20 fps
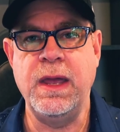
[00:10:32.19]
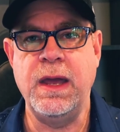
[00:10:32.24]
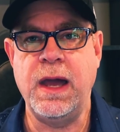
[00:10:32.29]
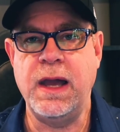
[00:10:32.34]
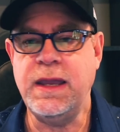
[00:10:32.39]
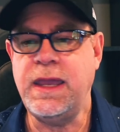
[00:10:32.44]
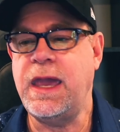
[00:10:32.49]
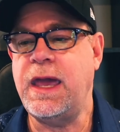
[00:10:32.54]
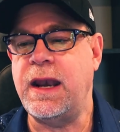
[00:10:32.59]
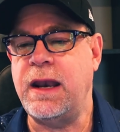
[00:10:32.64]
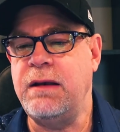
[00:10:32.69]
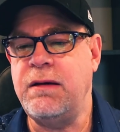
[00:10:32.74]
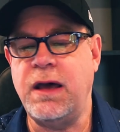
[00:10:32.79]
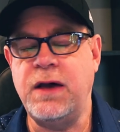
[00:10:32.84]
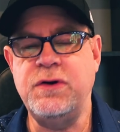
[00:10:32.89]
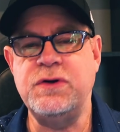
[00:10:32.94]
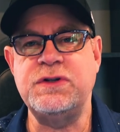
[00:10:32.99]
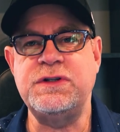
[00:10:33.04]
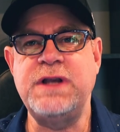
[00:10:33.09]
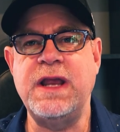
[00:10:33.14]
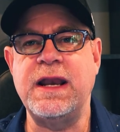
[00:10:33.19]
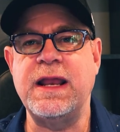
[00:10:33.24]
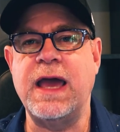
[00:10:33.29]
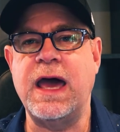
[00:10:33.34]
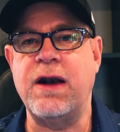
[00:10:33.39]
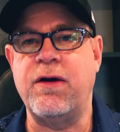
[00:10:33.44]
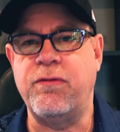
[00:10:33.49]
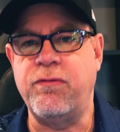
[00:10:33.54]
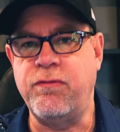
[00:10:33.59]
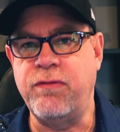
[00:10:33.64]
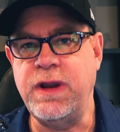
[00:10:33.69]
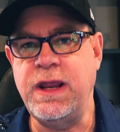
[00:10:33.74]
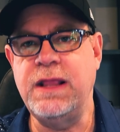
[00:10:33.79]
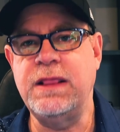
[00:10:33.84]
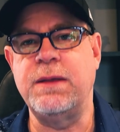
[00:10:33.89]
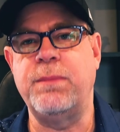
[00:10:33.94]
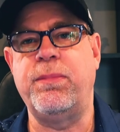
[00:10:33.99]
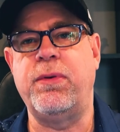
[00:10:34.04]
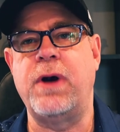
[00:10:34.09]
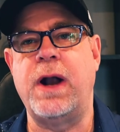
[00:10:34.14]
Again, understanding how to read
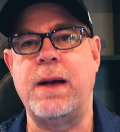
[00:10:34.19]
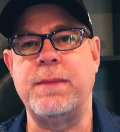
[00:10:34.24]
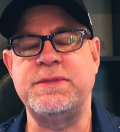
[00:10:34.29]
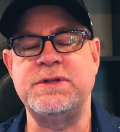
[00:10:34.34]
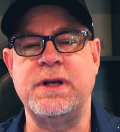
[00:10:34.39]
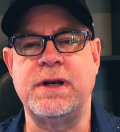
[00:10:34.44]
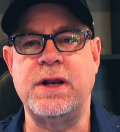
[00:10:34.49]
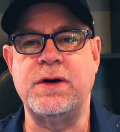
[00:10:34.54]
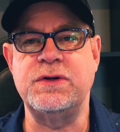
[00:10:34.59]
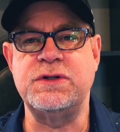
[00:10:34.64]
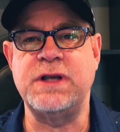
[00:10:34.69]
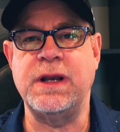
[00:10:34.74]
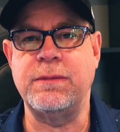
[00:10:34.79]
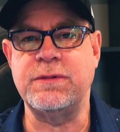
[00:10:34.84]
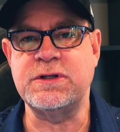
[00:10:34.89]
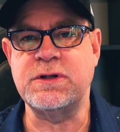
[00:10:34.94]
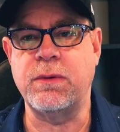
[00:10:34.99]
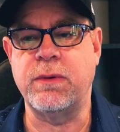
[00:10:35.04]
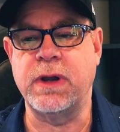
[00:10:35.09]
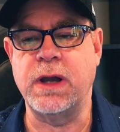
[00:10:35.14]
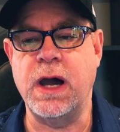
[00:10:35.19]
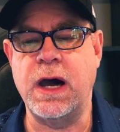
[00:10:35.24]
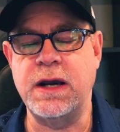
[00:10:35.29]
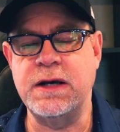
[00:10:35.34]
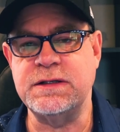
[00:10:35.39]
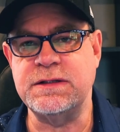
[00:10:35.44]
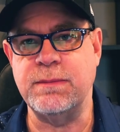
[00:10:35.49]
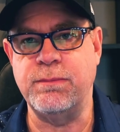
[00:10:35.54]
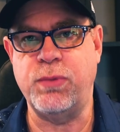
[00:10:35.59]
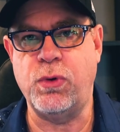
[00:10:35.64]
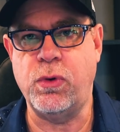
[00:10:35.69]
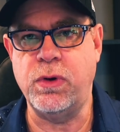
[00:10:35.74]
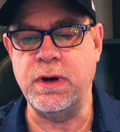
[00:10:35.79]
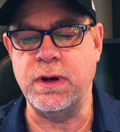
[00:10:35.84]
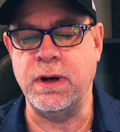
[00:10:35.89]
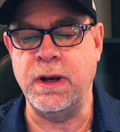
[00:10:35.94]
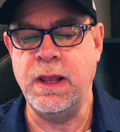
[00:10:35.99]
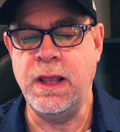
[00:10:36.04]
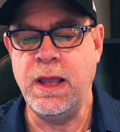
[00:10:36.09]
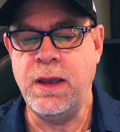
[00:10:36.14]
the prompts and understand what's going on is
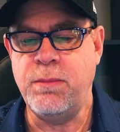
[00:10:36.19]
important,